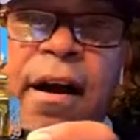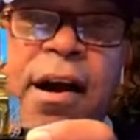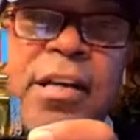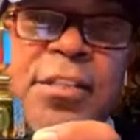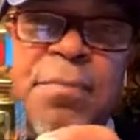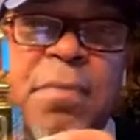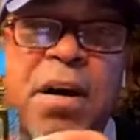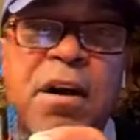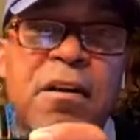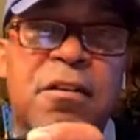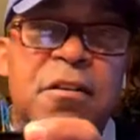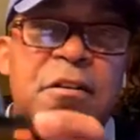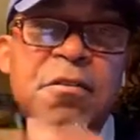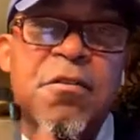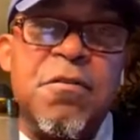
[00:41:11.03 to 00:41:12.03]

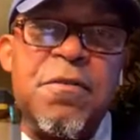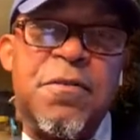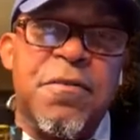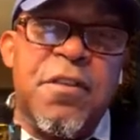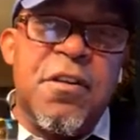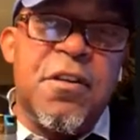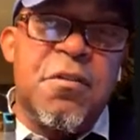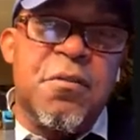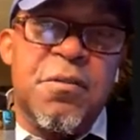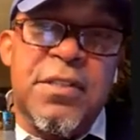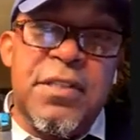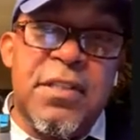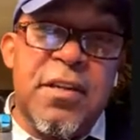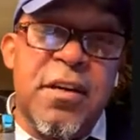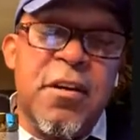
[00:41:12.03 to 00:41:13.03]
Ajmal
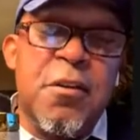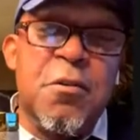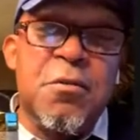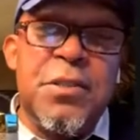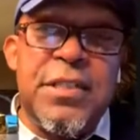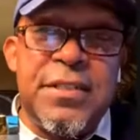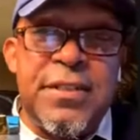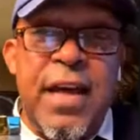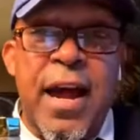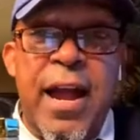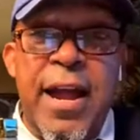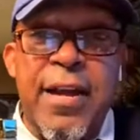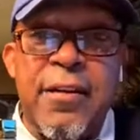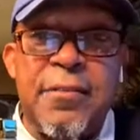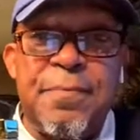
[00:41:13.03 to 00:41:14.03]
Oud
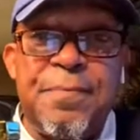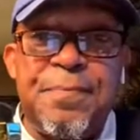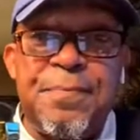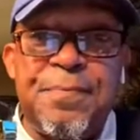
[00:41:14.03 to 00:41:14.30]
Desire.